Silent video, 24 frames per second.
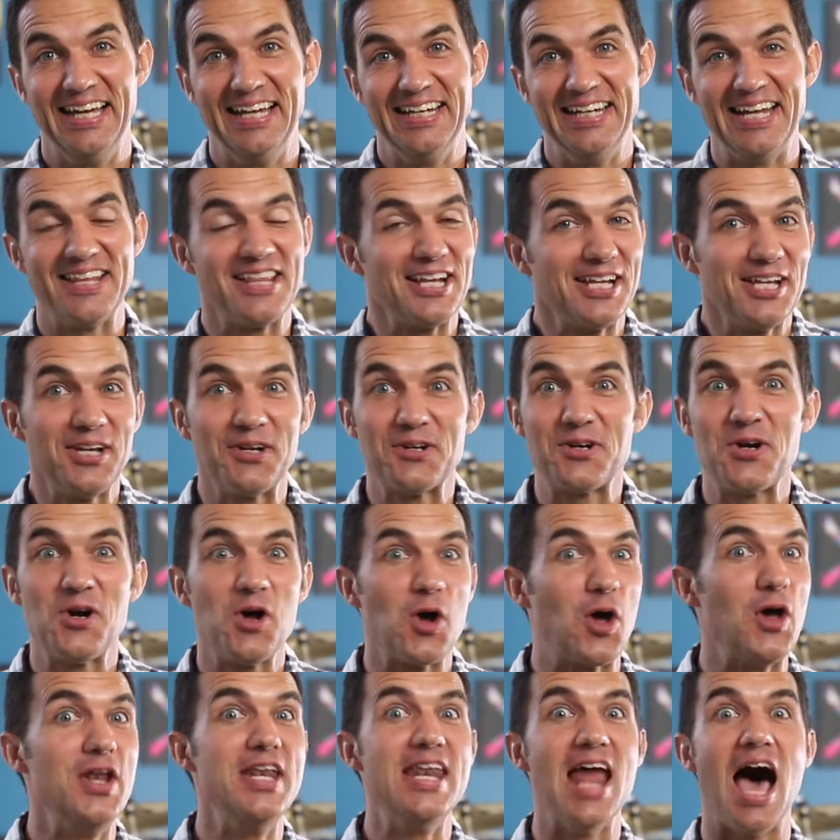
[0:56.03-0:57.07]
Now the little girl
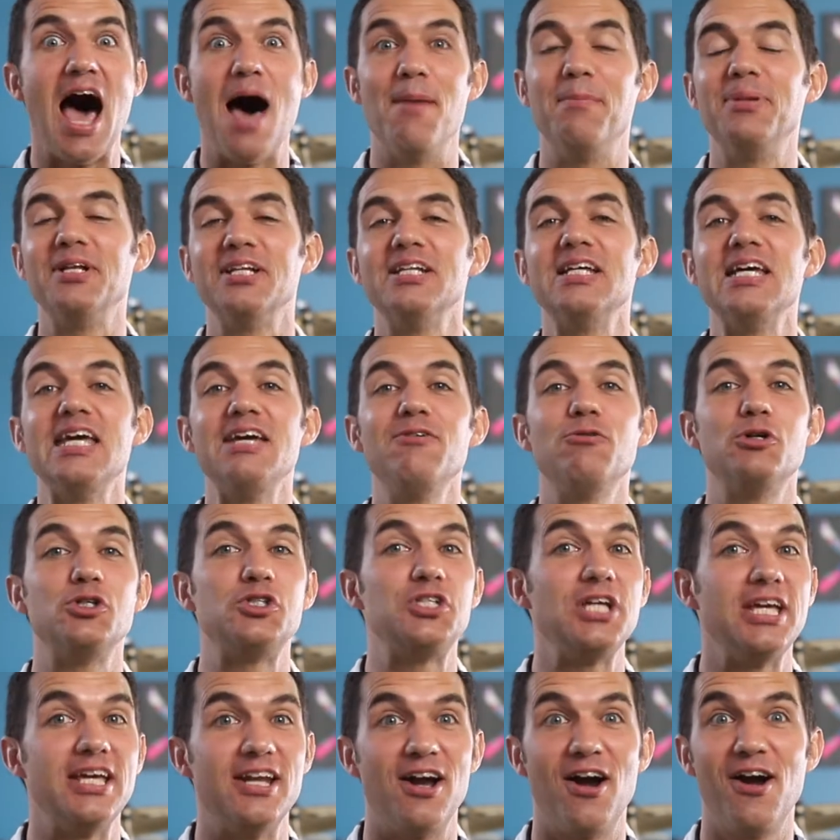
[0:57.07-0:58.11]
could not believe what
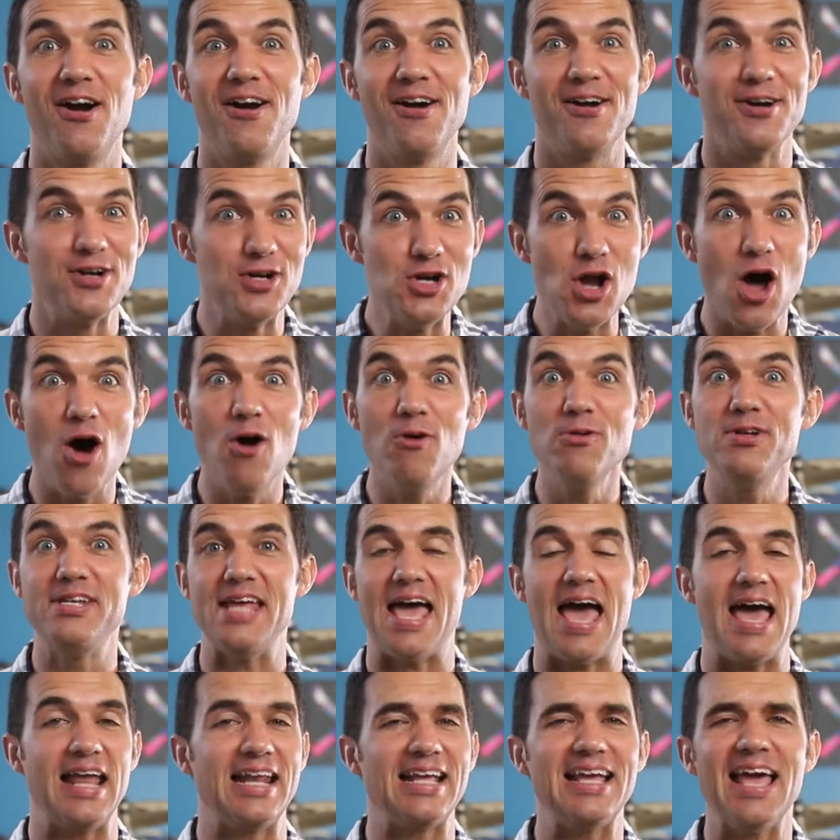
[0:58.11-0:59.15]
she had heard. "No,
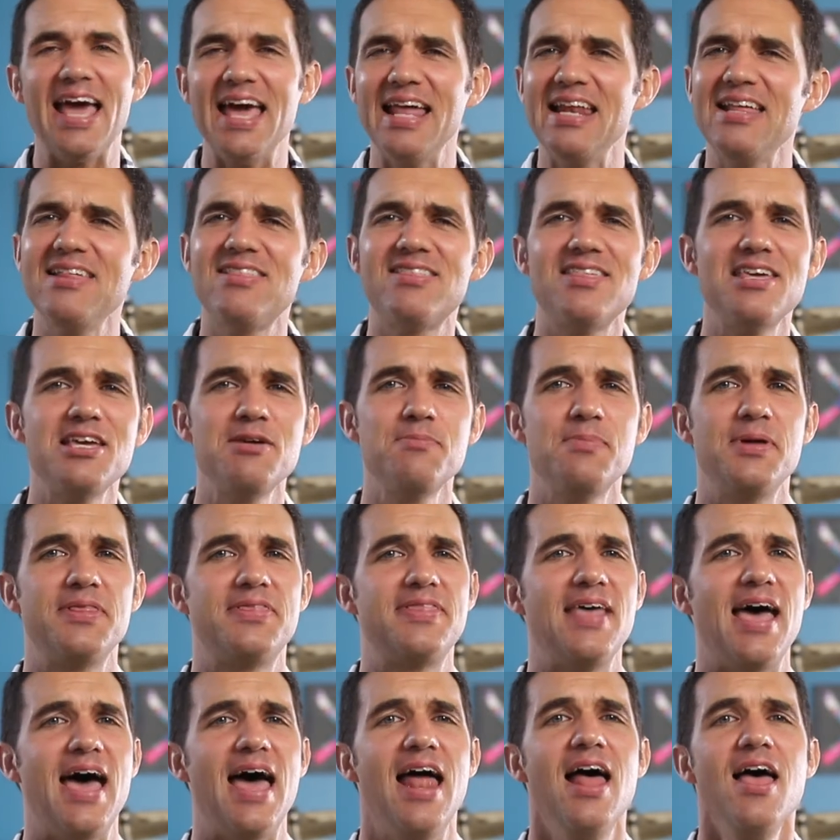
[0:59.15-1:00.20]
Daddy, anything but
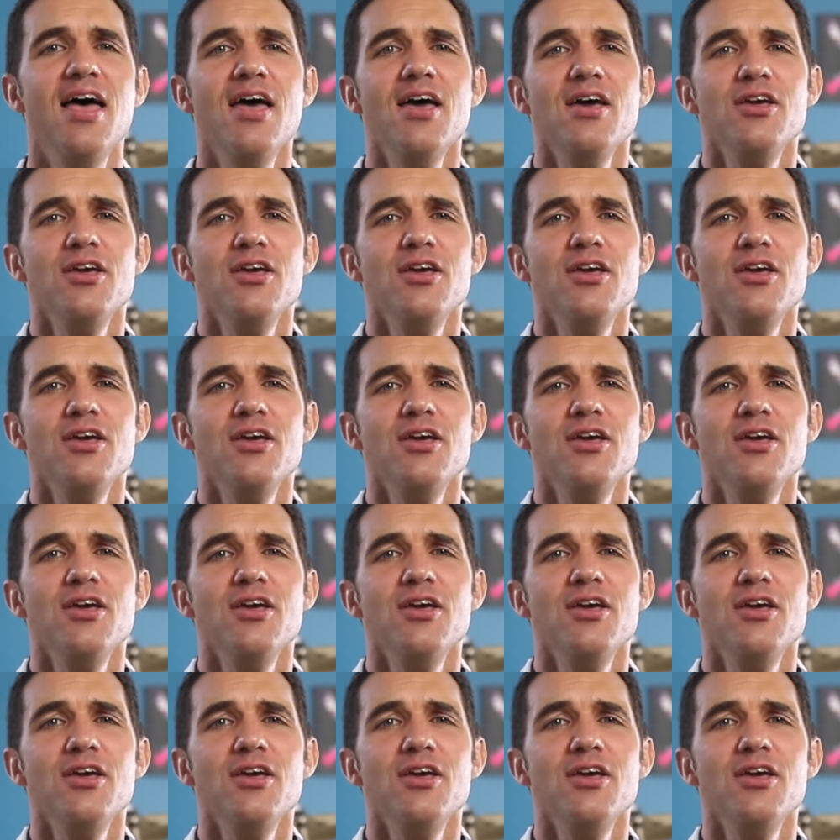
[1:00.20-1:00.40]
that.